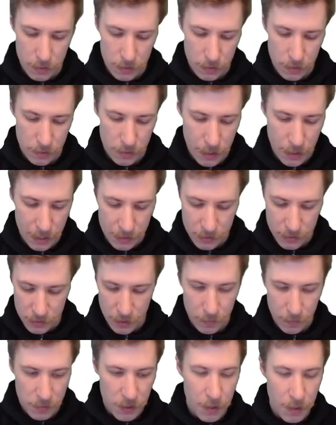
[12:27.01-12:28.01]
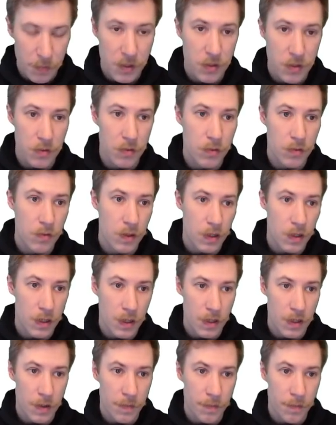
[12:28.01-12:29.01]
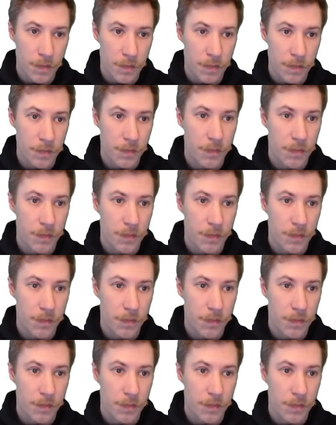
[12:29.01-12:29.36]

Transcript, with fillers: that sums up to um,